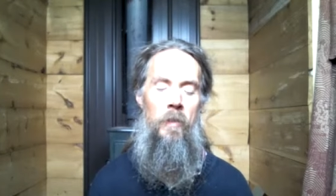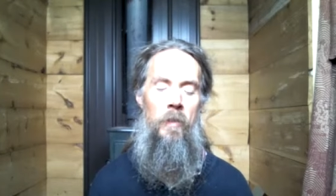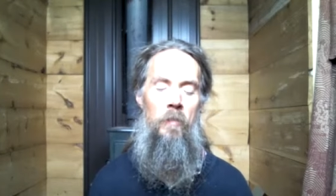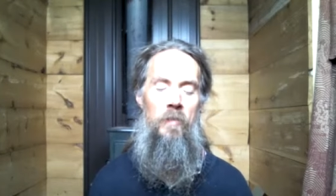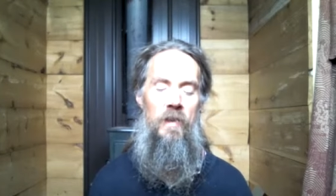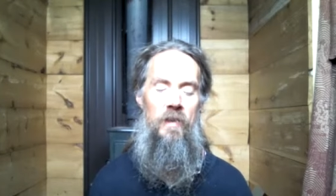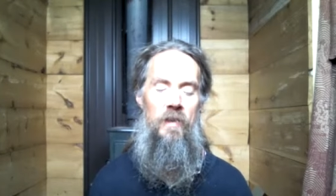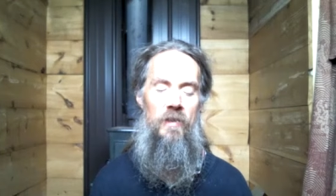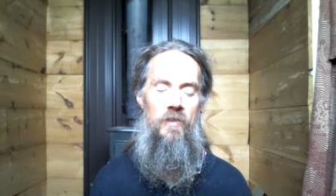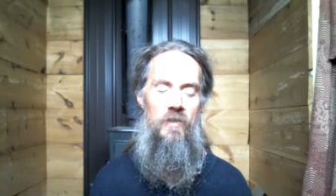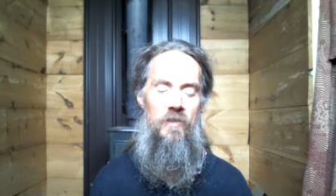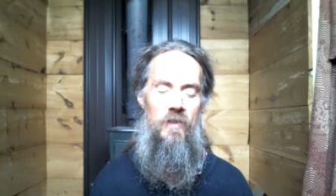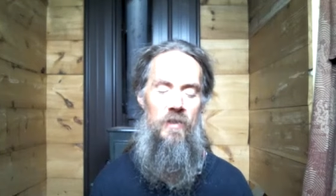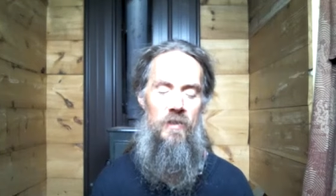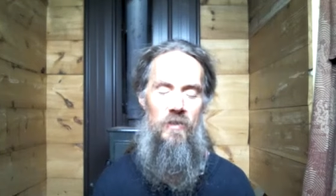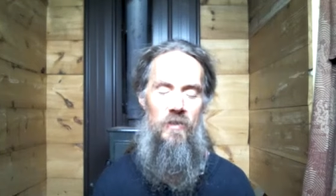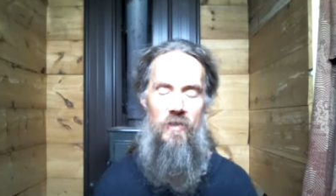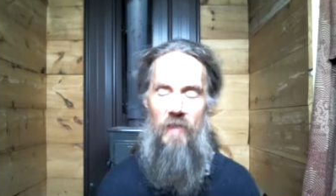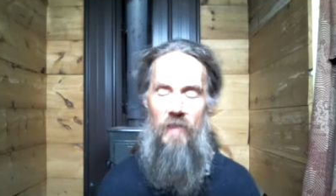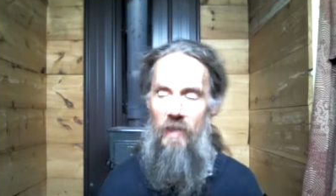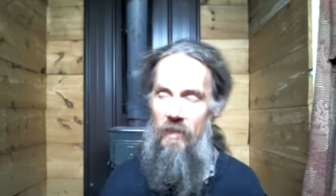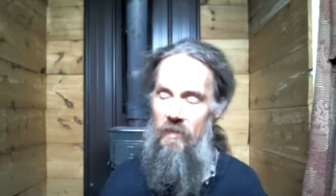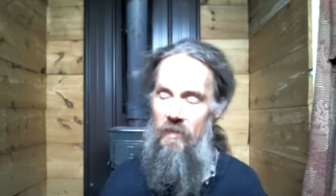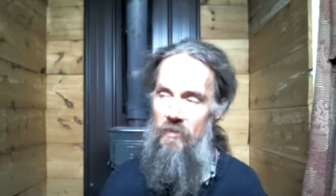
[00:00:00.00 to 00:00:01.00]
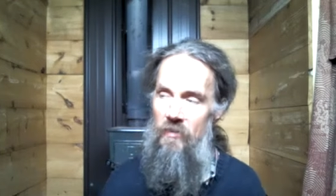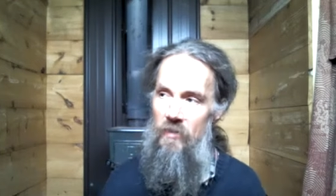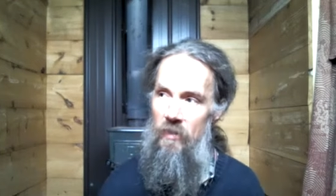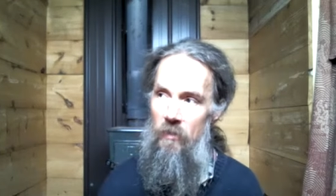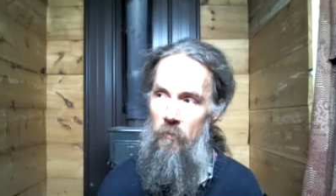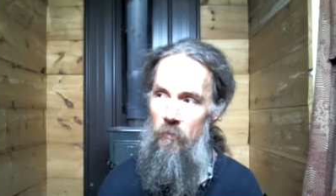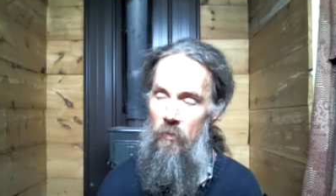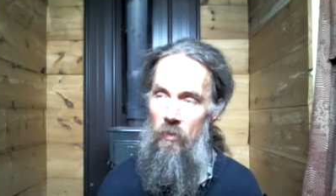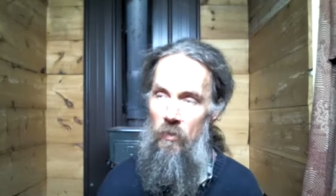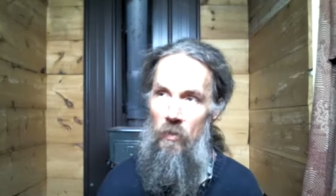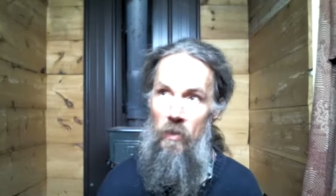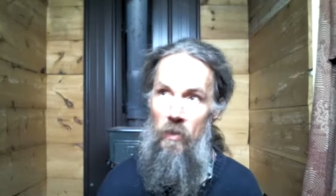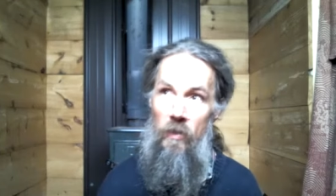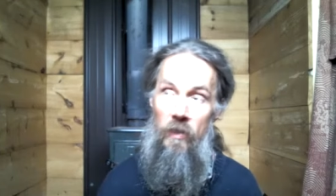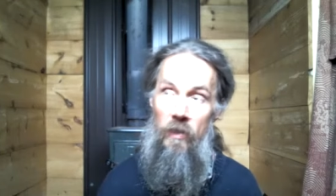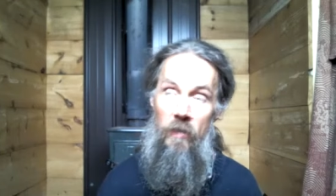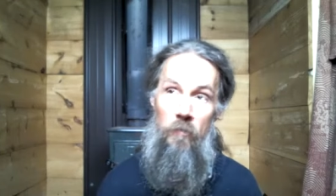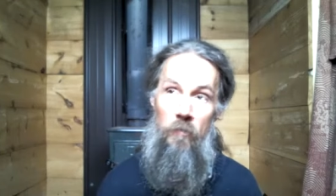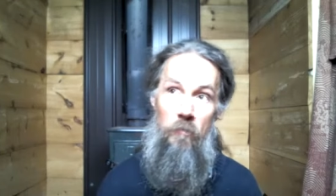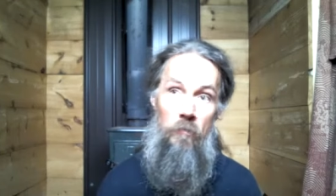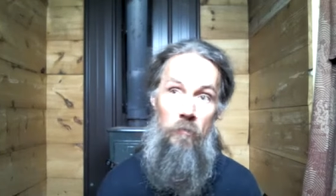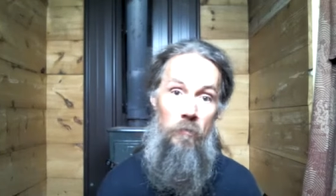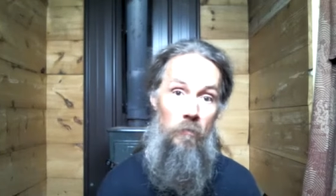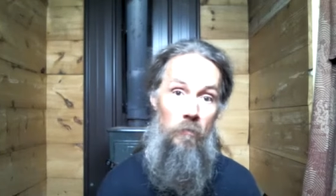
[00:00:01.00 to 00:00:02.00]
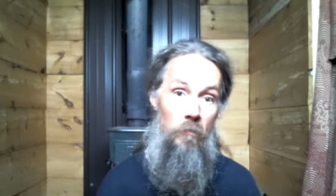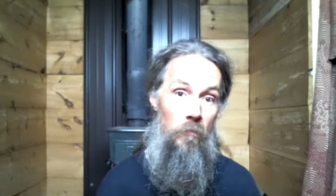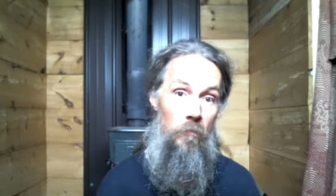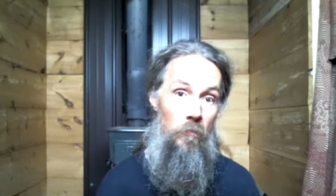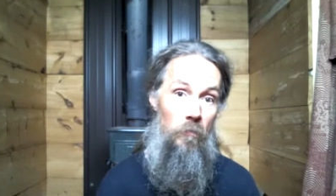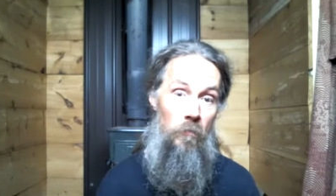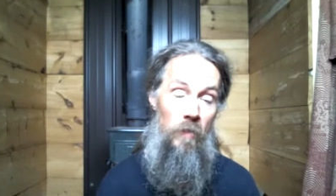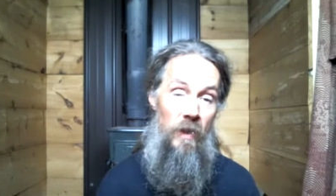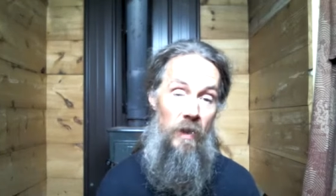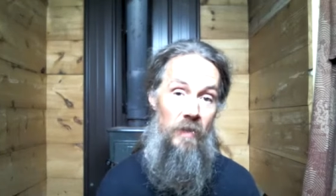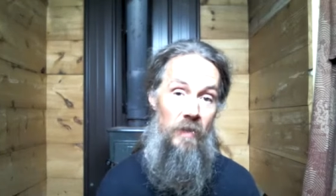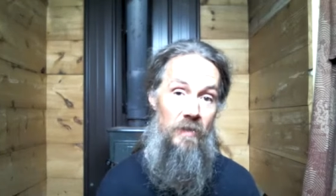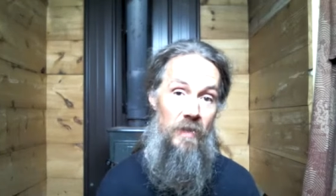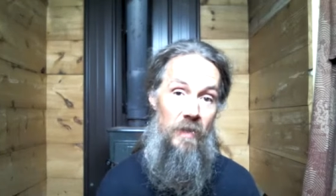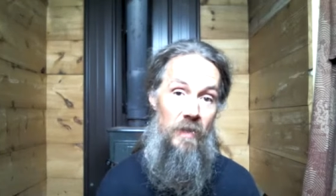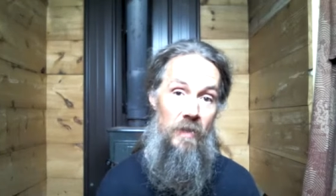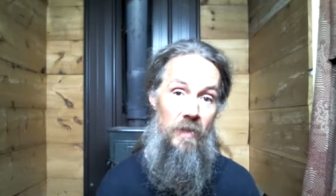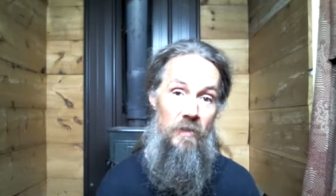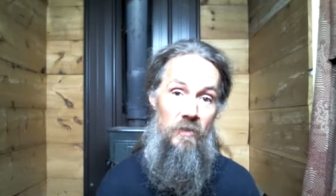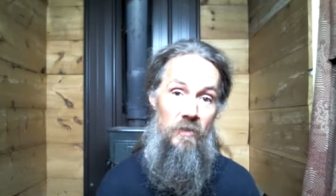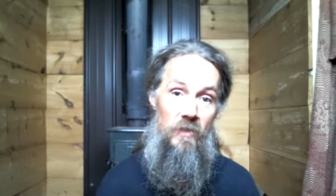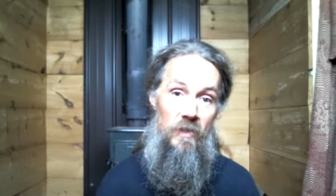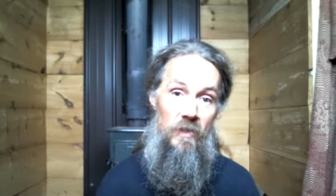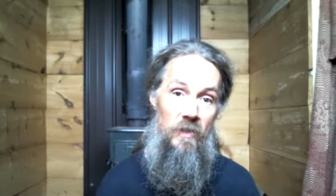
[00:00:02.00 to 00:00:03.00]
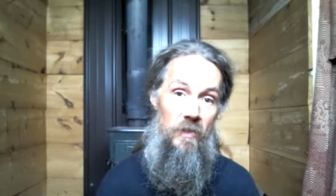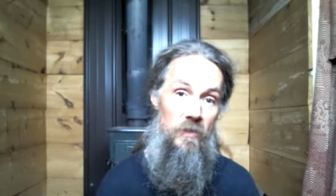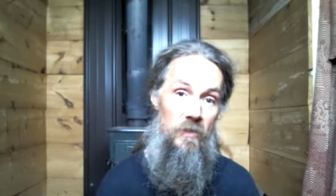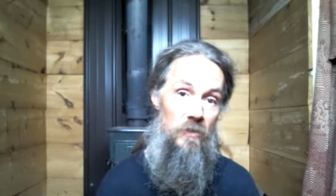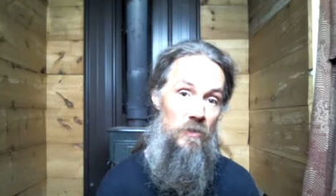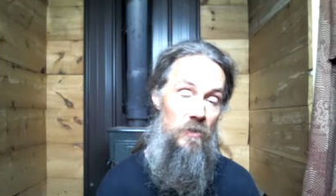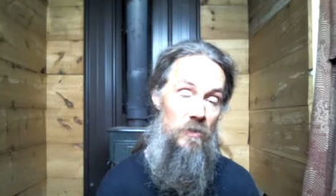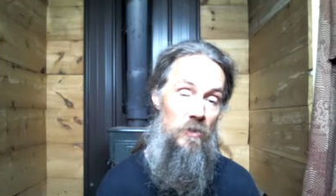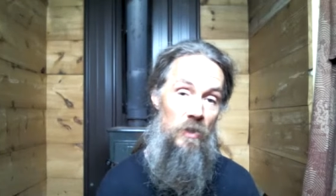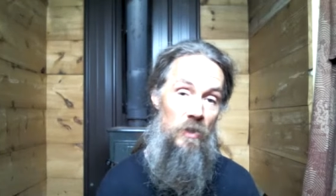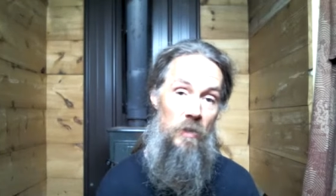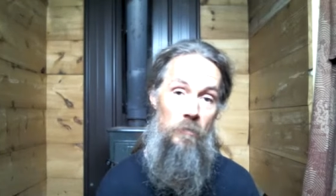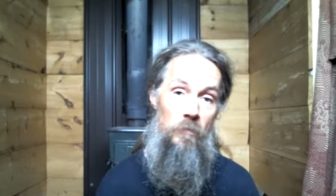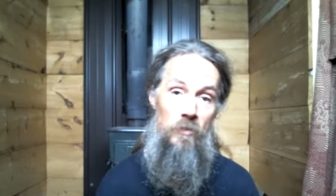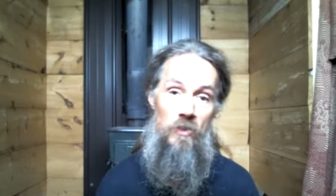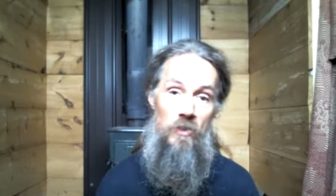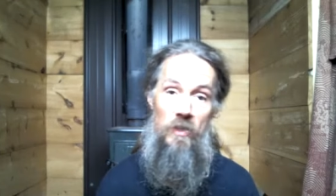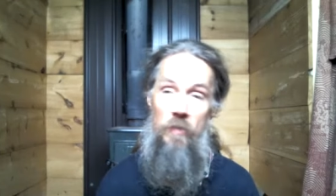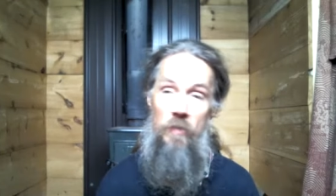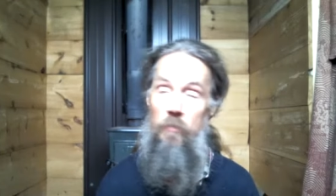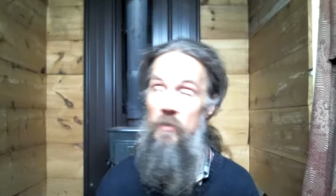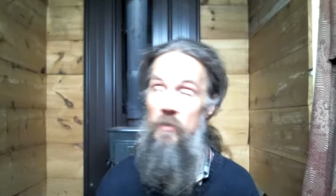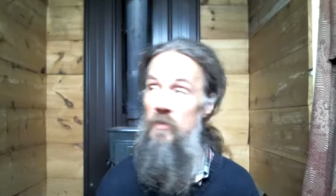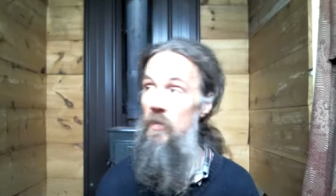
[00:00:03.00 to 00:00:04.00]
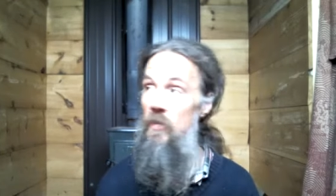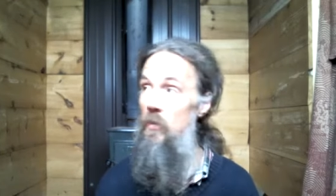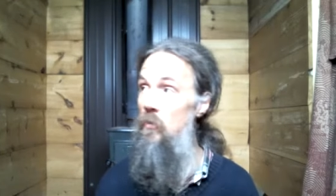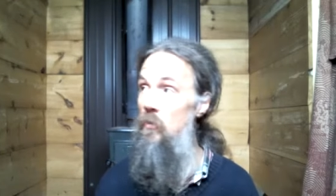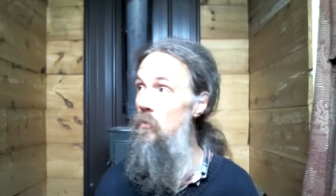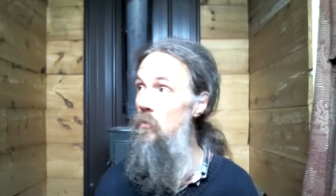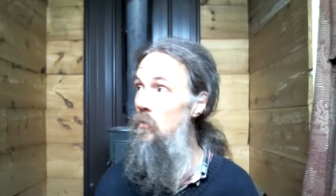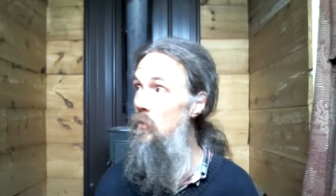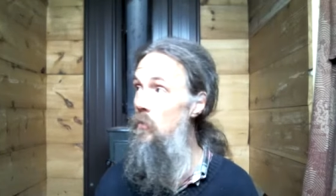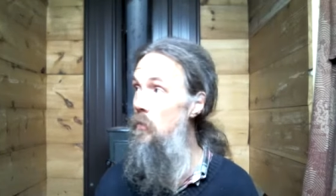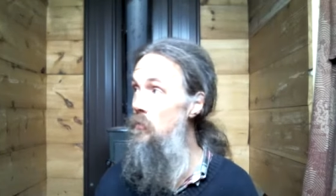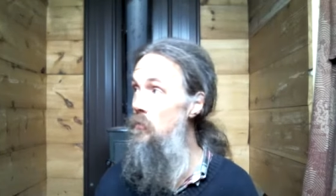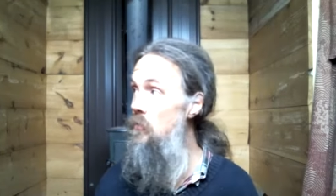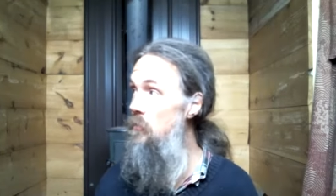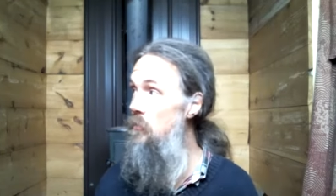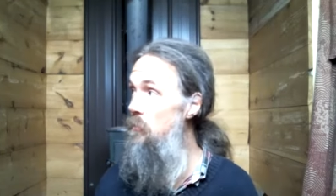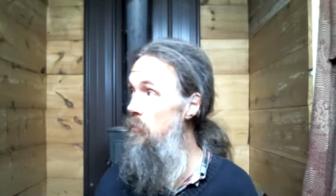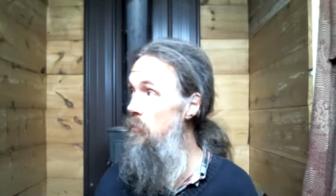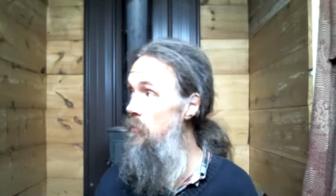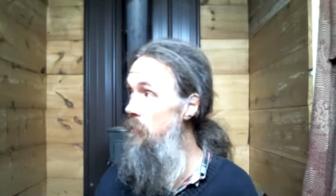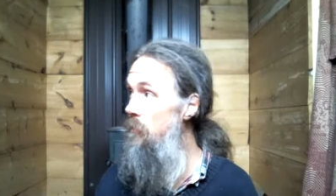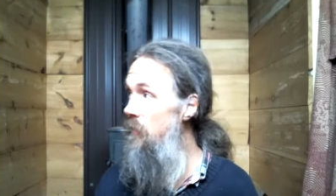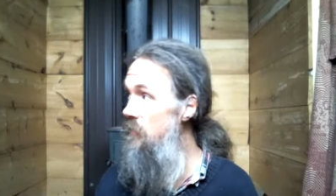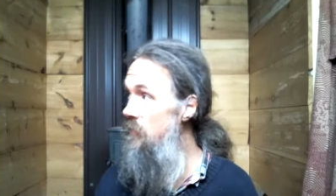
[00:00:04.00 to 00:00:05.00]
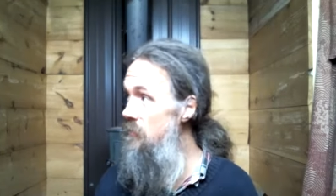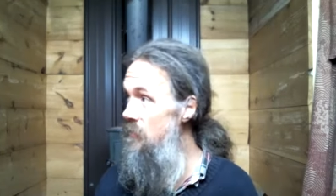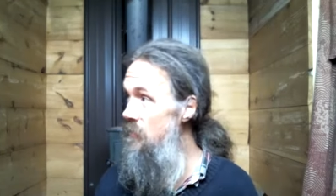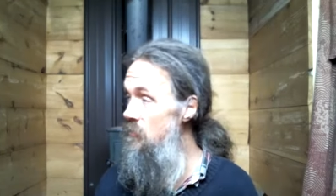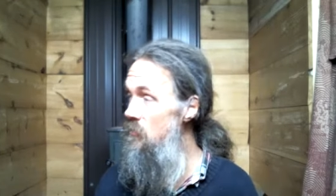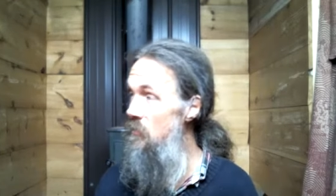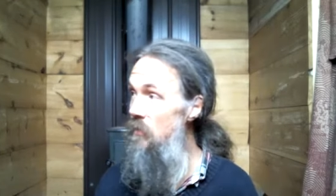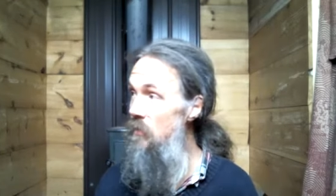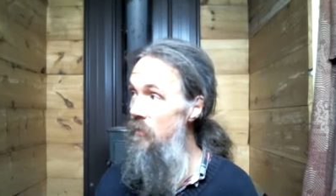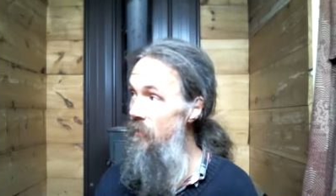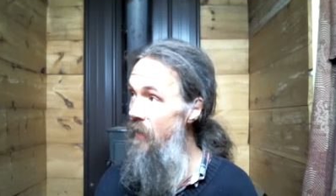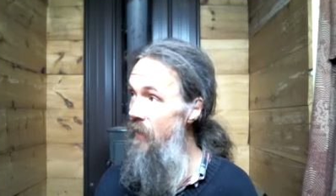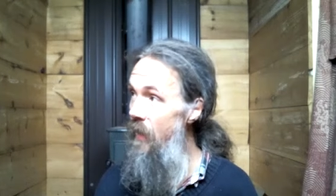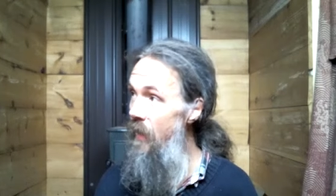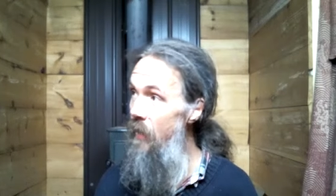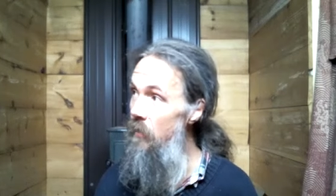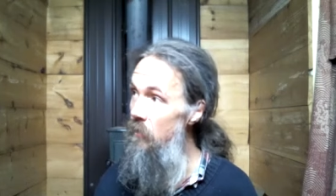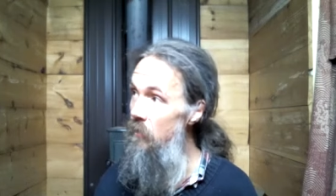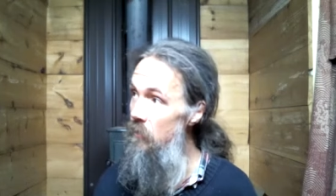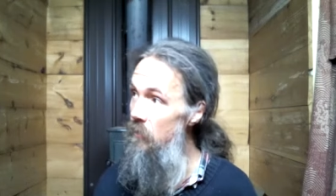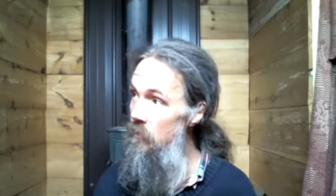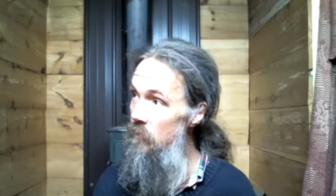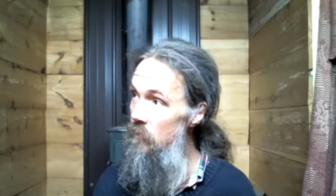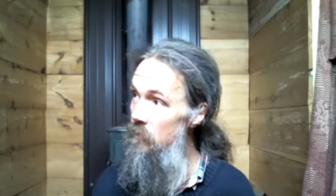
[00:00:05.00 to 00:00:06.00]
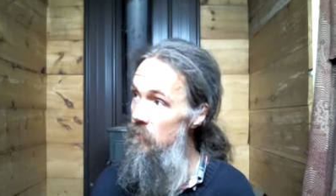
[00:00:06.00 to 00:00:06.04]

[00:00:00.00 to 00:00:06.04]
Because this thing has come along and my tendency is to jump ship and say, ooh, I'll just put my attention on that.